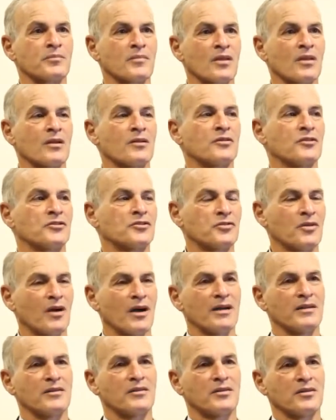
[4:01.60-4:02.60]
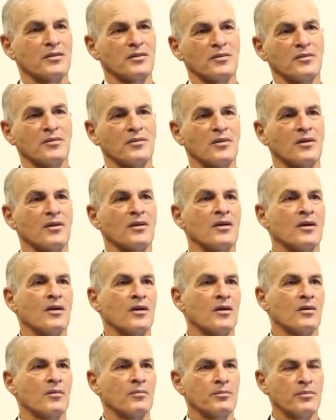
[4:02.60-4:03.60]
to try to
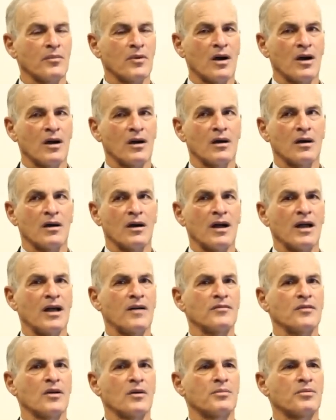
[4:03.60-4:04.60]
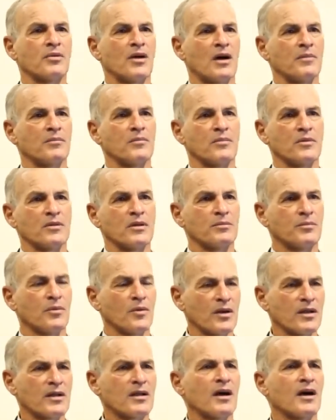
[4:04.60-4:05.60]
I have no problem with the
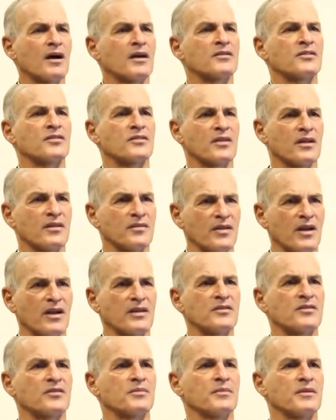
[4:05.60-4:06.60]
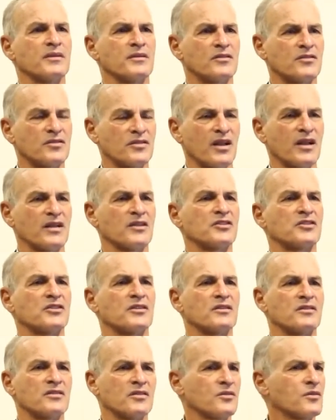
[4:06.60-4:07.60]
boycotts, divestment,
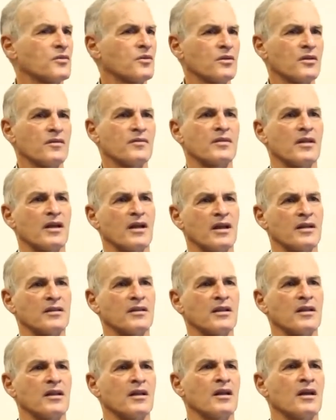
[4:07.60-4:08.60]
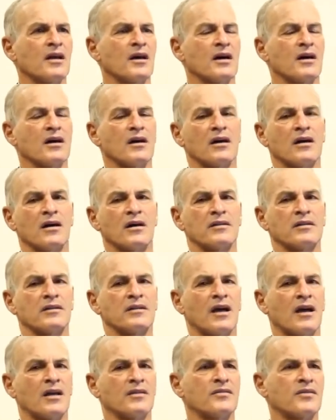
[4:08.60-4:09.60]
sanctions, and all of that.
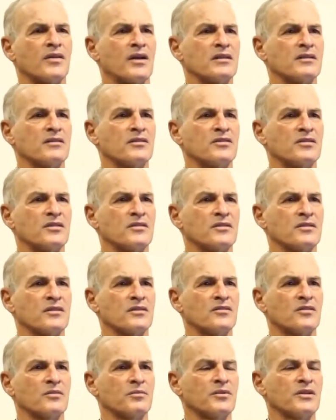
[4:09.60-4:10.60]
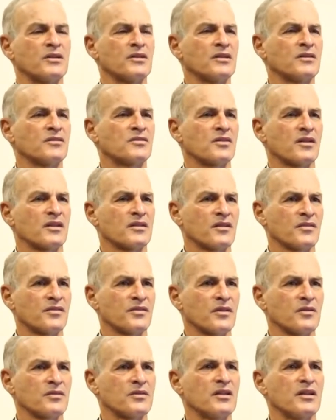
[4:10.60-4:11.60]
Nonviolent civil disobedience like the
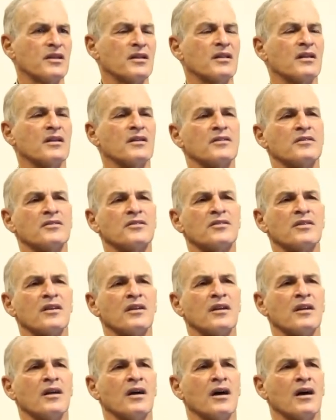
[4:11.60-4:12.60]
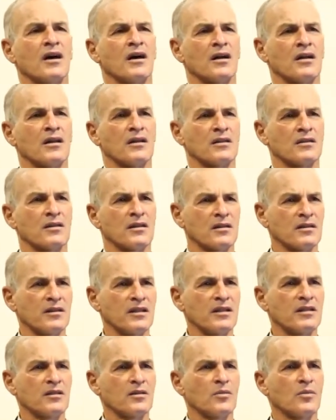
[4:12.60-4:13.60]
flotillas, the
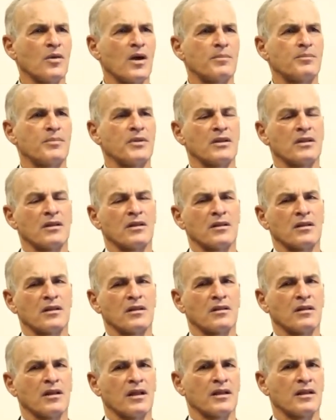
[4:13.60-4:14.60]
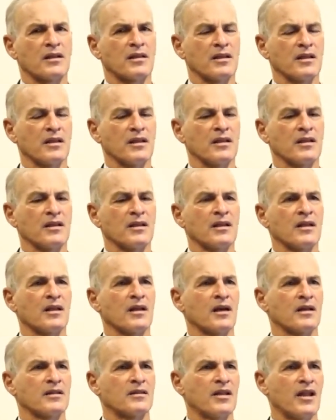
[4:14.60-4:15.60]
legal weapon like the
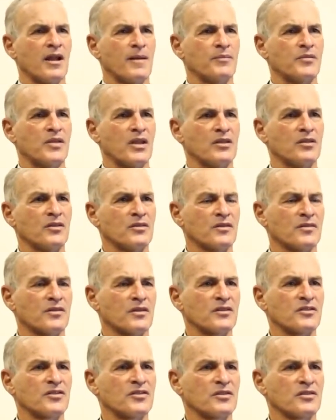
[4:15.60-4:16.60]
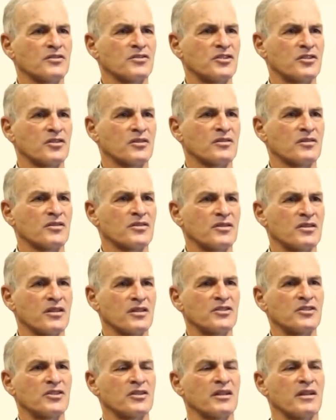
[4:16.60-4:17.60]
attempt at universal
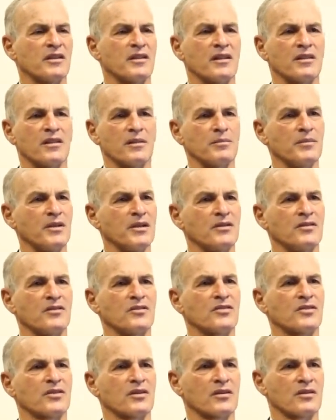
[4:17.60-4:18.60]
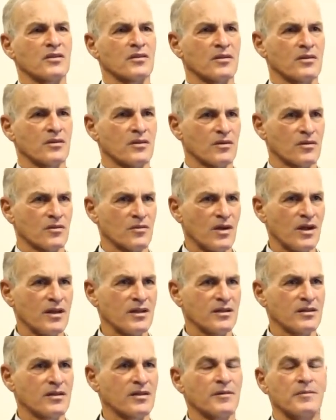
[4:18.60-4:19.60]
jurisdiction. I think the means are
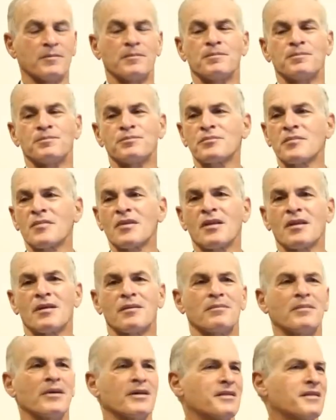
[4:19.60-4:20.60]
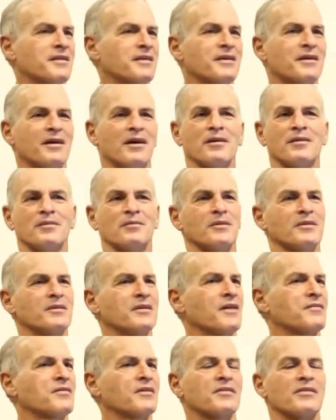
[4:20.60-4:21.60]
right, but the goal will
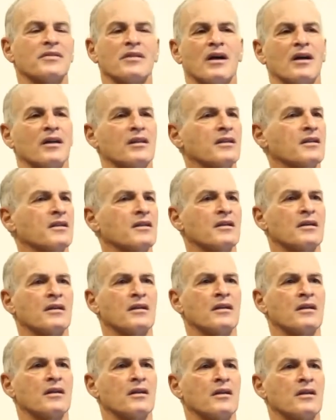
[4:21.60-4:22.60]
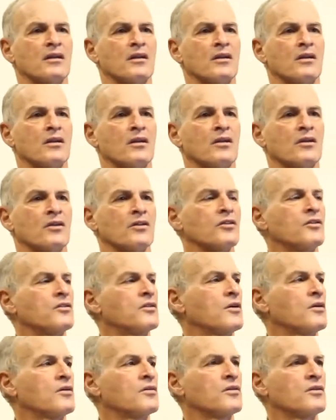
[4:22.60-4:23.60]
never fly. You
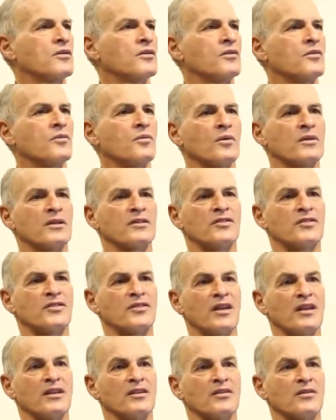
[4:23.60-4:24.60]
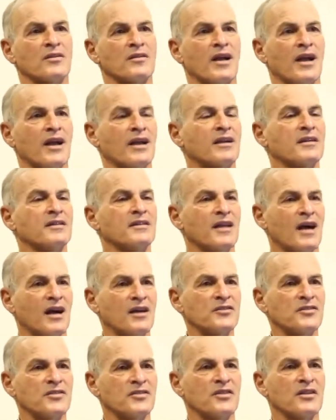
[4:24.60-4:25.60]
want to say you're
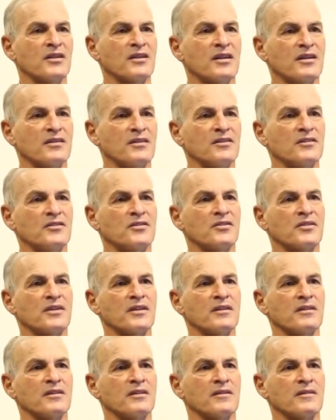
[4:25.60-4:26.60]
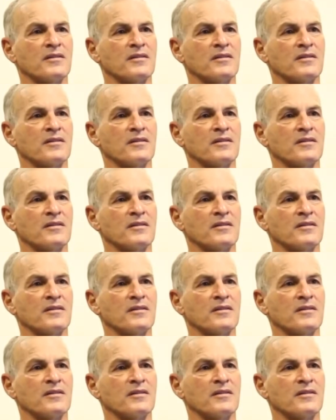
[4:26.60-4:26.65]
agnostic on Israel?